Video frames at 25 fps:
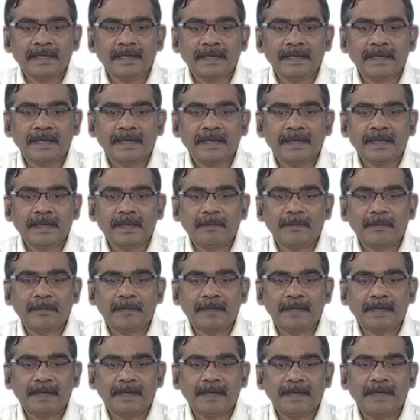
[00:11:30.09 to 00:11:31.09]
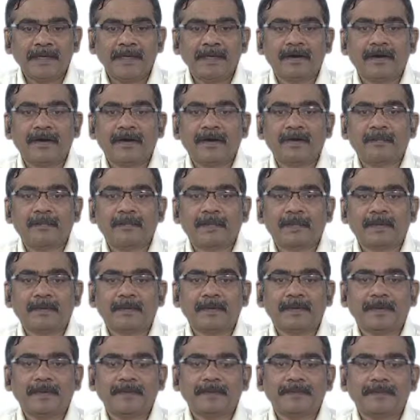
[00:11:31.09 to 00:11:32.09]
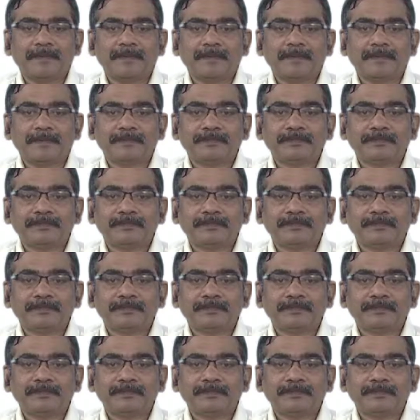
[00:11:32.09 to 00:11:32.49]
the NP odd problems.